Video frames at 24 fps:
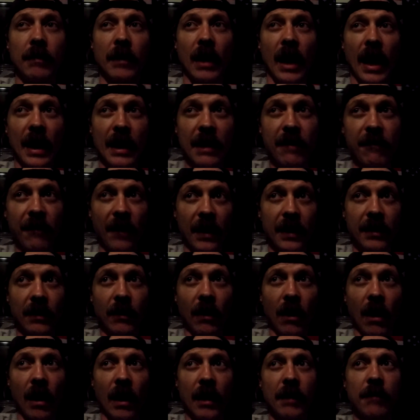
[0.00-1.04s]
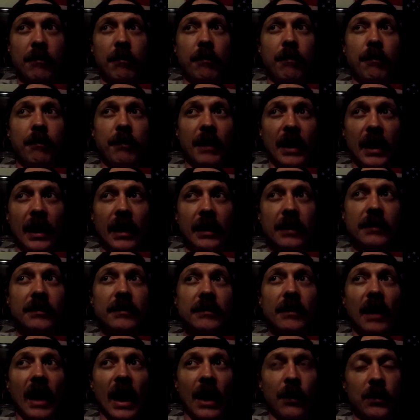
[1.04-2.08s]
didn't find a lot, but
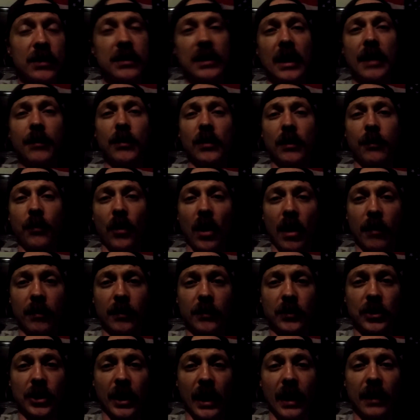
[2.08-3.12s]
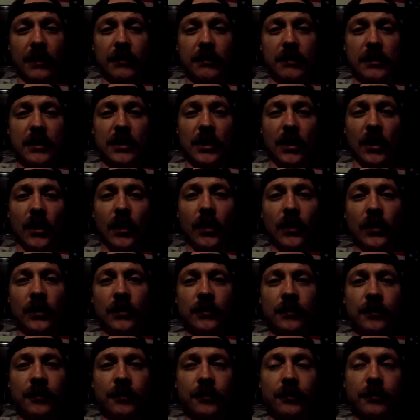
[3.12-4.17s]
I was labeled a problem child, so